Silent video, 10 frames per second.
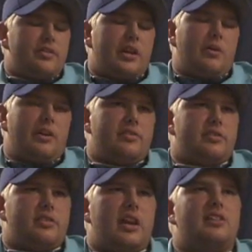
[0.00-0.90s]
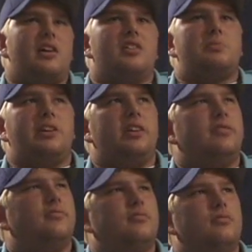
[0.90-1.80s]
So, anyways, he tells
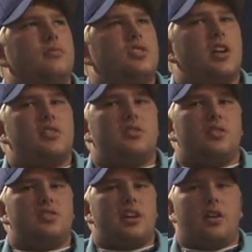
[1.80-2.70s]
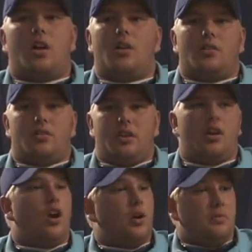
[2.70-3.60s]
me Jester said hurt
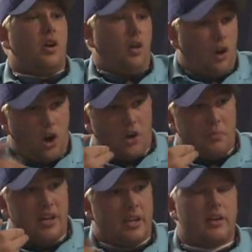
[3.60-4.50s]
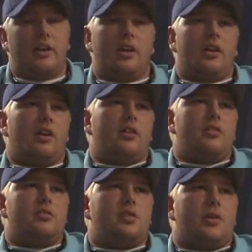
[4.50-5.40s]
me.
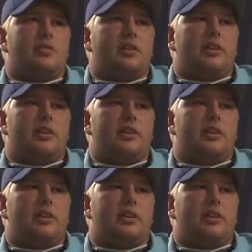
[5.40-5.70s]
So I was